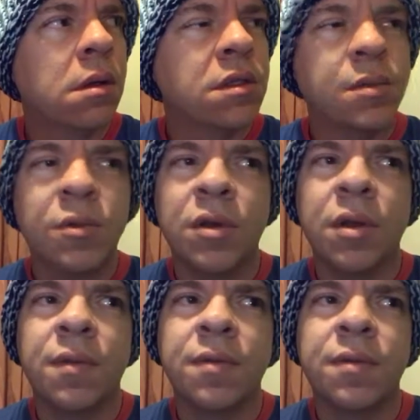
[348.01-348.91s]
Somewhere
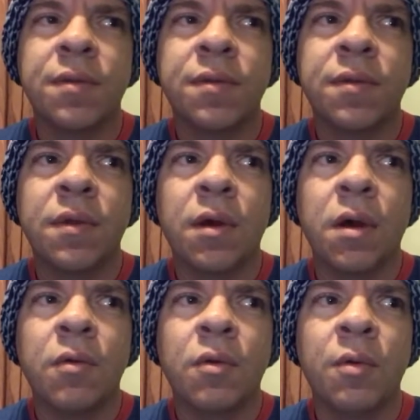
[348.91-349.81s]
I
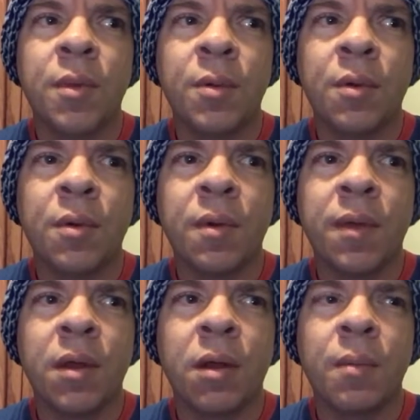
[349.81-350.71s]
thought I would remember where
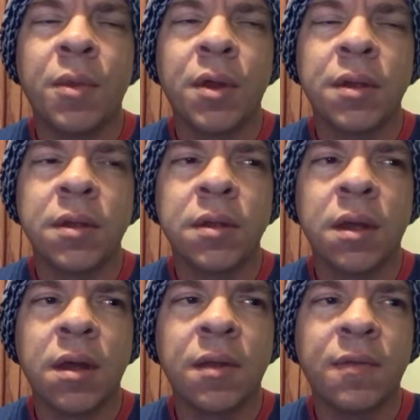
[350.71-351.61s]
they are, but
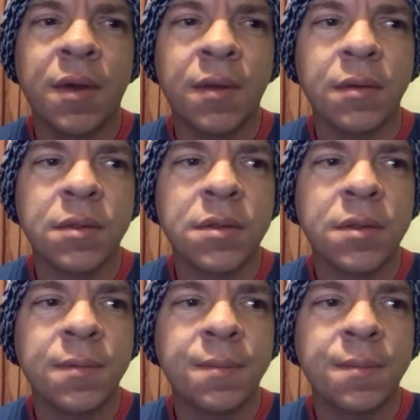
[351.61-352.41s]
I have to find those.